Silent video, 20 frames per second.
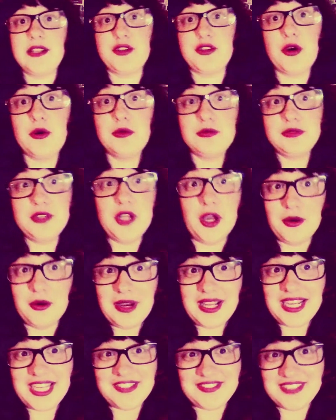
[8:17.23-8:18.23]
don't know
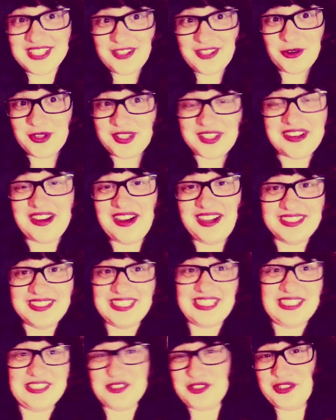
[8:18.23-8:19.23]
any of it, or the
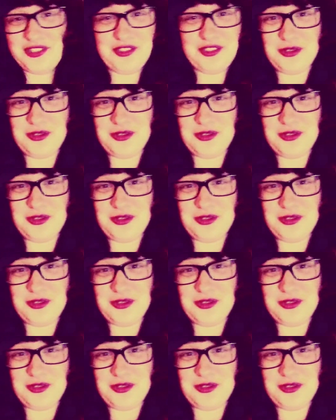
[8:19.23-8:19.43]
context, or the